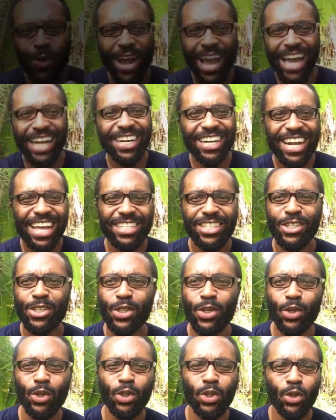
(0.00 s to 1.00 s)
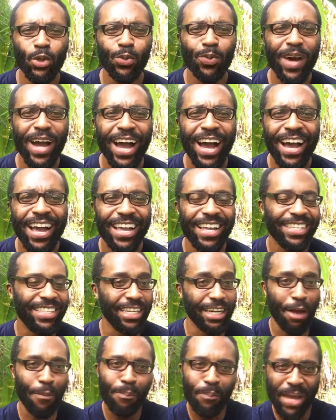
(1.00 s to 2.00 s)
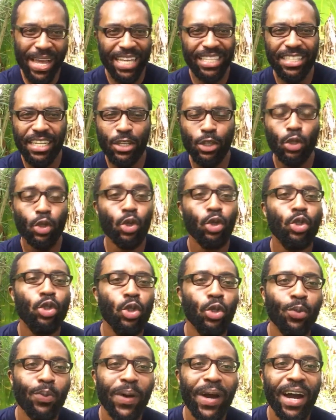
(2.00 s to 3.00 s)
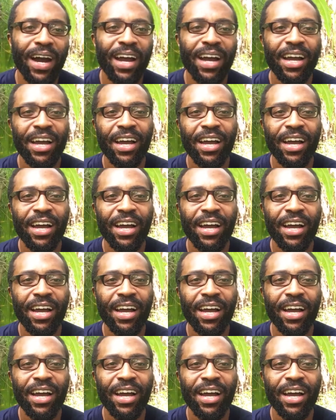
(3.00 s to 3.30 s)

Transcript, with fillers: Headless YouTuber is an amazing YouTuber